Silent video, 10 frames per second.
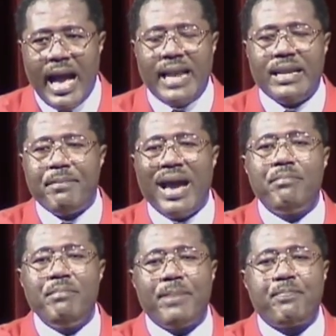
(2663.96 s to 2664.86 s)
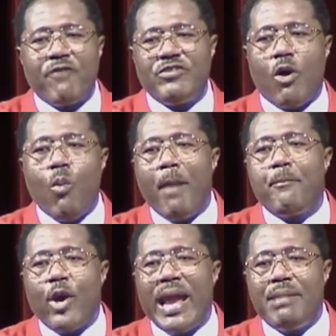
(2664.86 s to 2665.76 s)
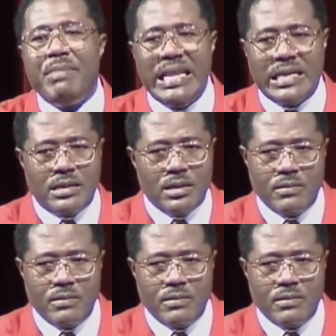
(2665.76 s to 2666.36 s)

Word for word: And the man made profit of 1.8 million.